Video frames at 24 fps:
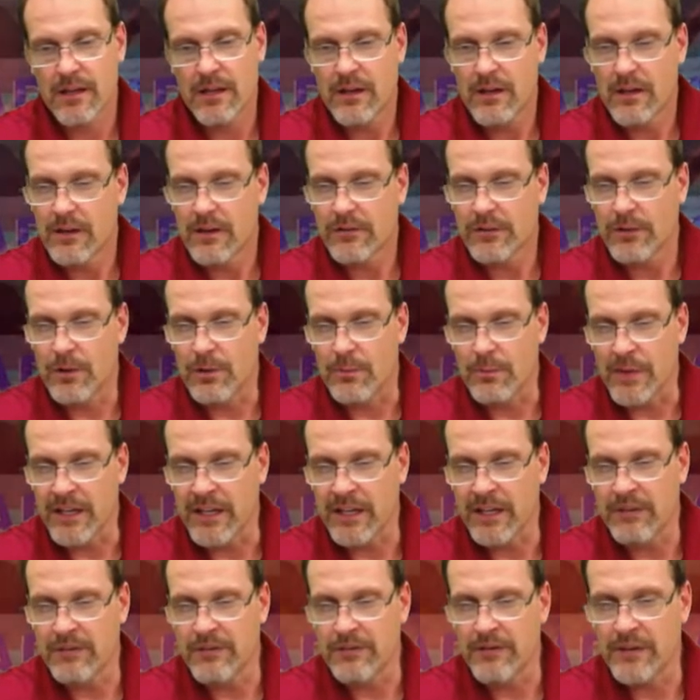Flew a
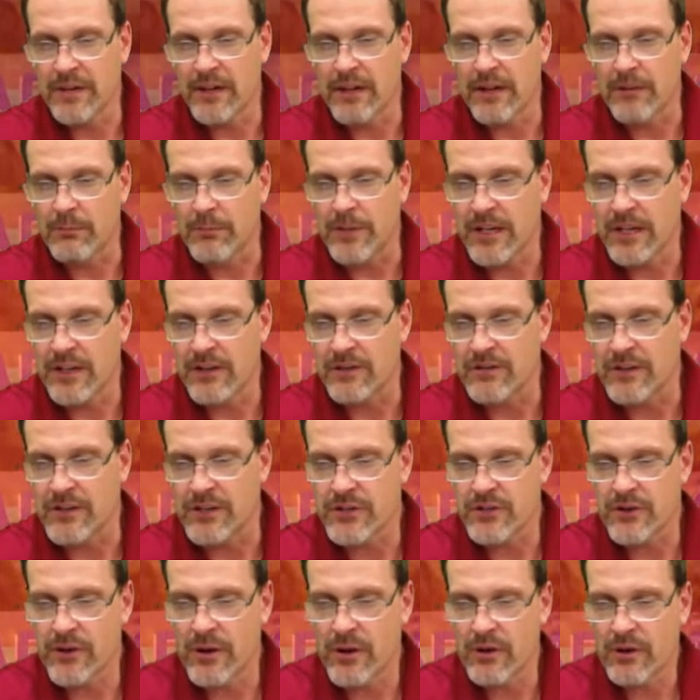mini a mini
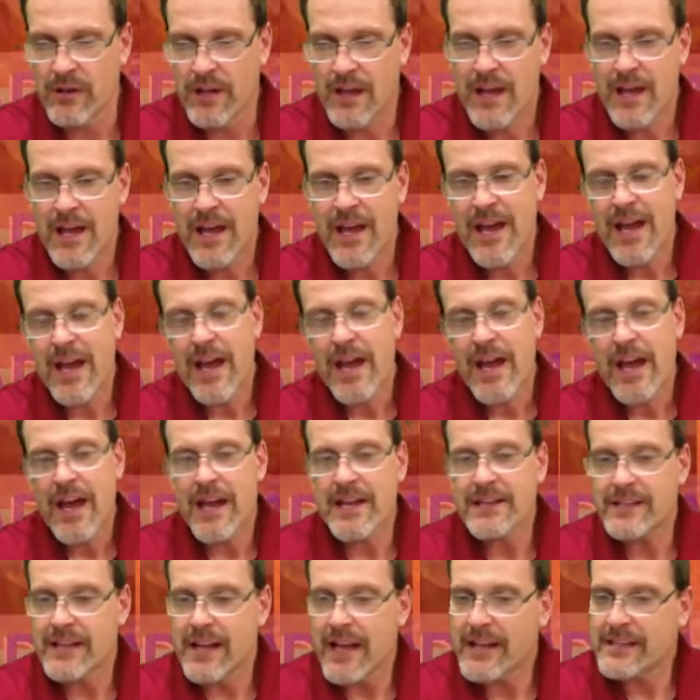visual.
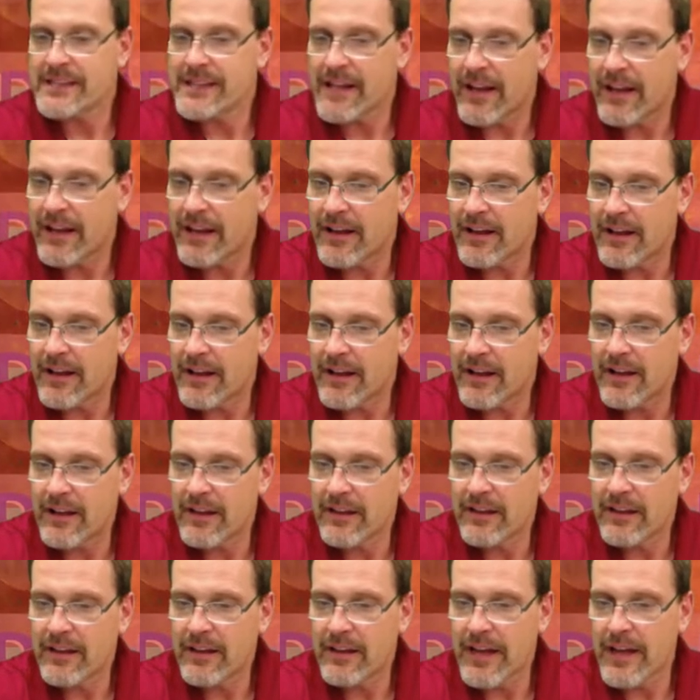Has has
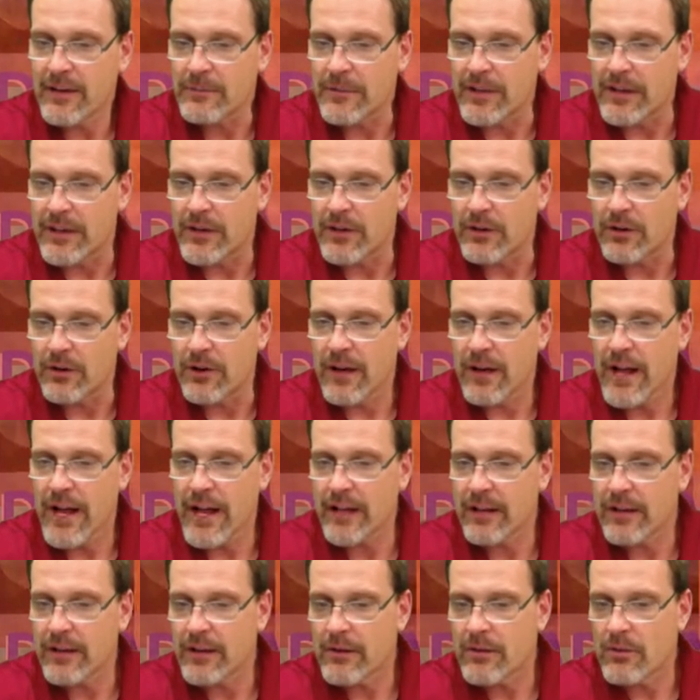that'd be cool.
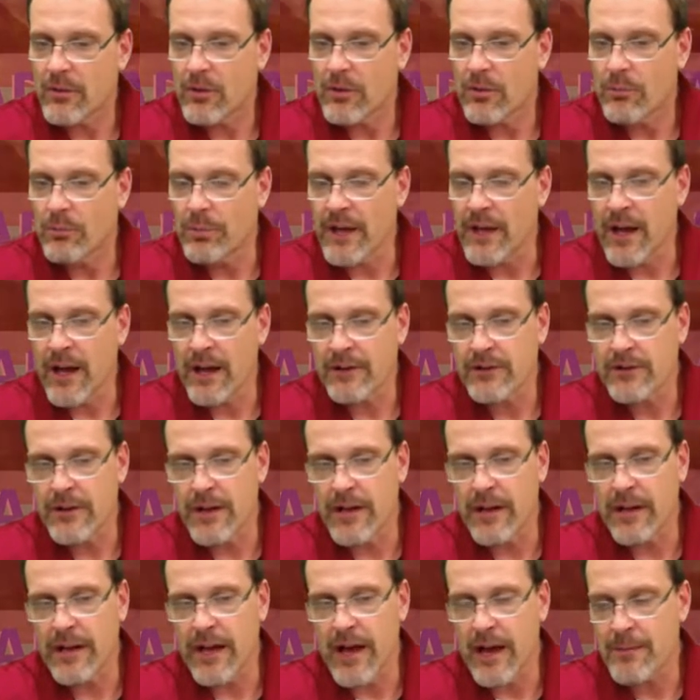Hey, beyond
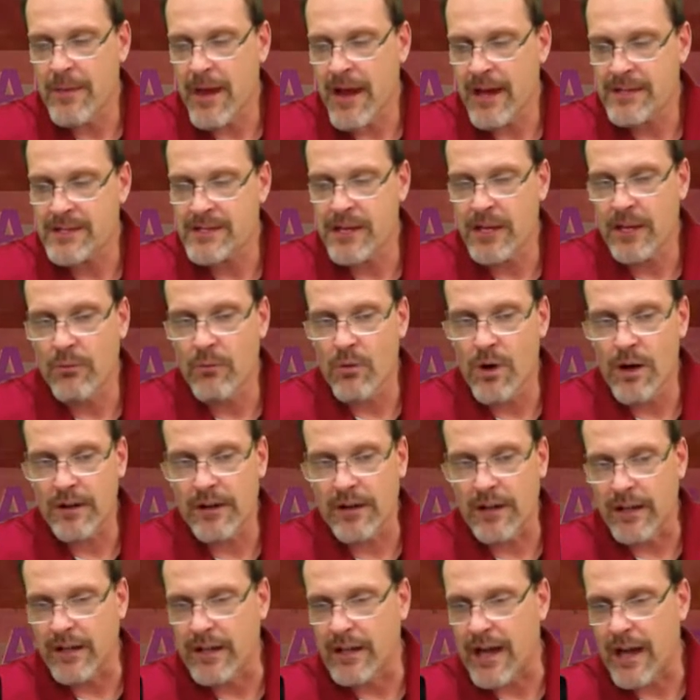I'm actually wanting
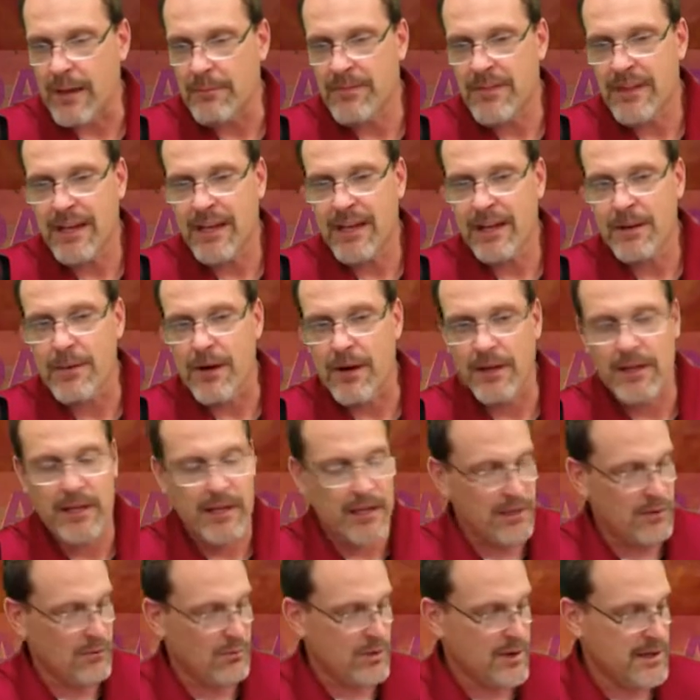to get. I'm thinking about
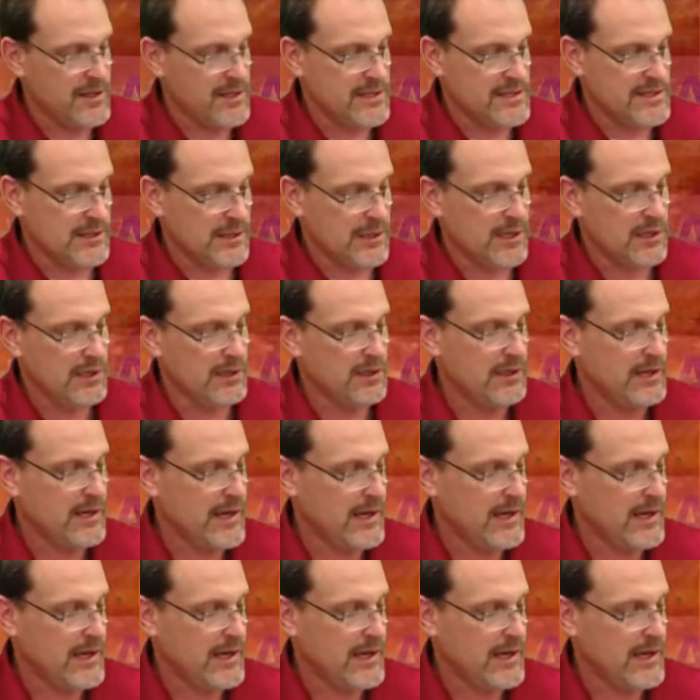getting one of these little.